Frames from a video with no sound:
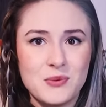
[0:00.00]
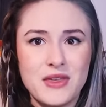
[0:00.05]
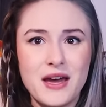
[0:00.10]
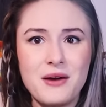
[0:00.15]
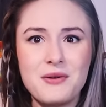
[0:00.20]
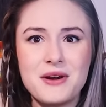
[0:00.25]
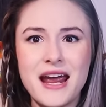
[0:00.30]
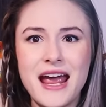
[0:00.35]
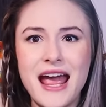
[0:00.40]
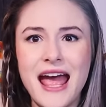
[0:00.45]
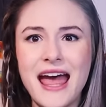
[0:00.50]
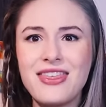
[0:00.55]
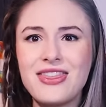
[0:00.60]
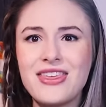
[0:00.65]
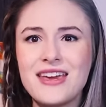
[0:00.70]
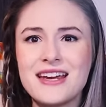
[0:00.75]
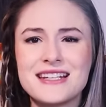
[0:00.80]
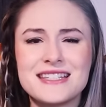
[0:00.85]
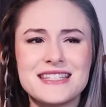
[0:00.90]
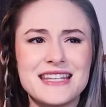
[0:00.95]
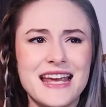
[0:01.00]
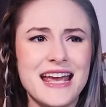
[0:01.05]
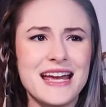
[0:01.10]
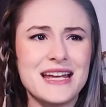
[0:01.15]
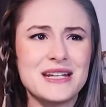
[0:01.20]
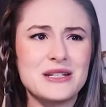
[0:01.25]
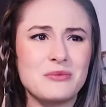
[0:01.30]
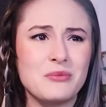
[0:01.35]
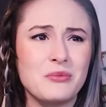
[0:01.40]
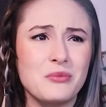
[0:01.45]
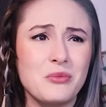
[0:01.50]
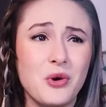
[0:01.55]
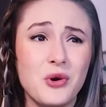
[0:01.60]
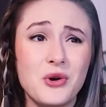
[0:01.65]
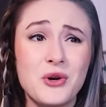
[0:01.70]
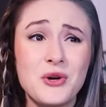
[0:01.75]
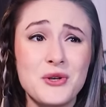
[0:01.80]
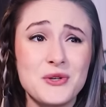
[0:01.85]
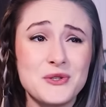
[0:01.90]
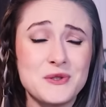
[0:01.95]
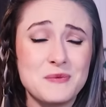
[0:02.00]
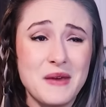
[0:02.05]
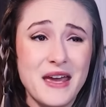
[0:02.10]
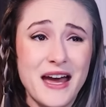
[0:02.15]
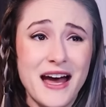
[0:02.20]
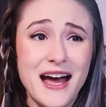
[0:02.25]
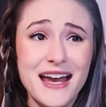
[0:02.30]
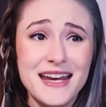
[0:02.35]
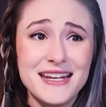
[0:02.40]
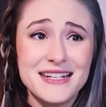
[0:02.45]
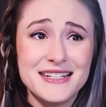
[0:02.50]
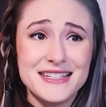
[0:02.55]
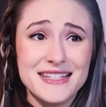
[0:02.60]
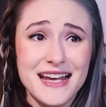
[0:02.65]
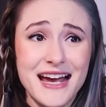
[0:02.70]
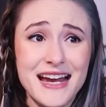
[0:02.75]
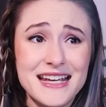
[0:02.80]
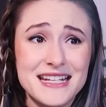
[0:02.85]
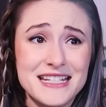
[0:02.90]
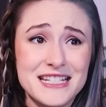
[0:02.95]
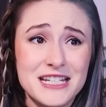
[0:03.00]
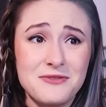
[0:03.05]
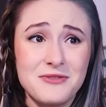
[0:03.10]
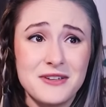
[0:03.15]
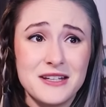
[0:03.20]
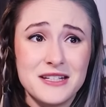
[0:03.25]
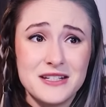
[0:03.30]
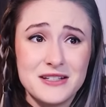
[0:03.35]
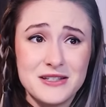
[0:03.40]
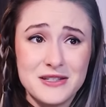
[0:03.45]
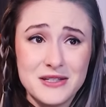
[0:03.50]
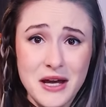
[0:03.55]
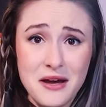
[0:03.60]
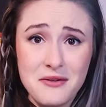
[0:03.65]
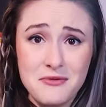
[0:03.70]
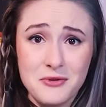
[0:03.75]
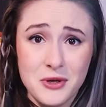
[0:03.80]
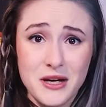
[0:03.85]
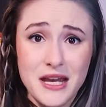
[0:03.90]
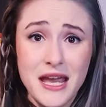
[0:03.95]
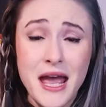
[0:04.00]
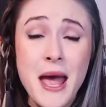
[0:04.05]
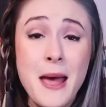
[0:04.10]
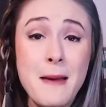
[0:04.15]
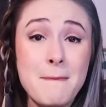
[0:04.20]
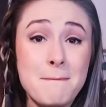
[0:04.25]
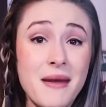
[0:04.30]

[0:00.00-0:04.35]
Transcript: without ethics and morals behind scientific discovery,